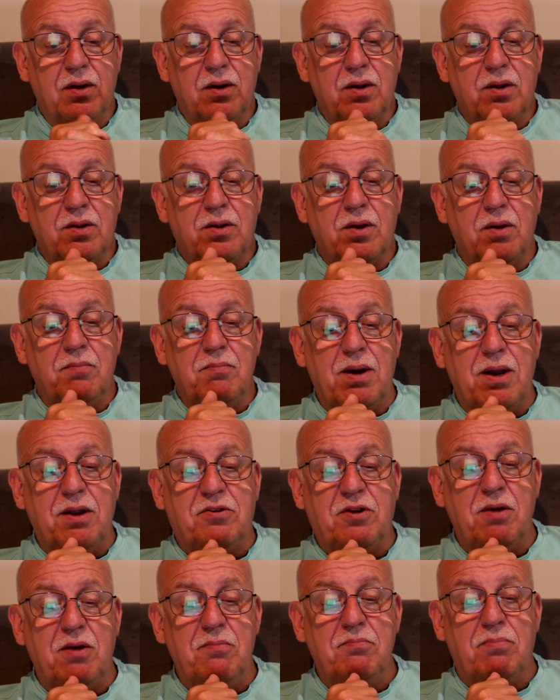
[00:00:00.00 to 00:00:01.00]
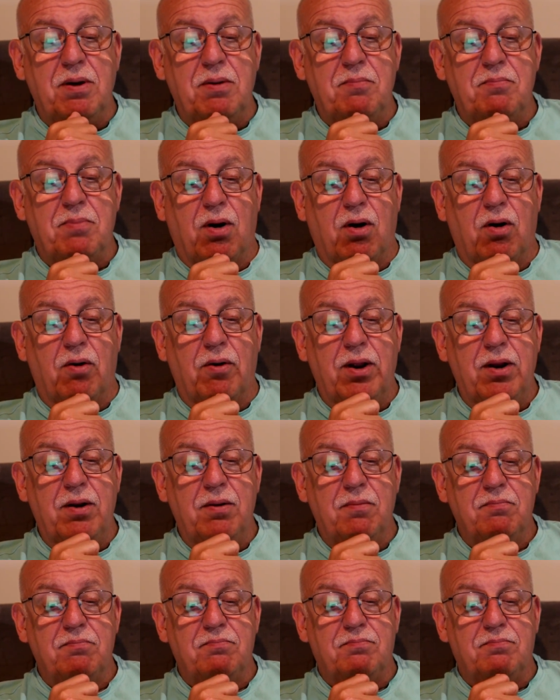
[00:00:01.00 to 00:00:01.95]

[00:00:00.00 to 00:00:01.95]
So it may seem a bit boring,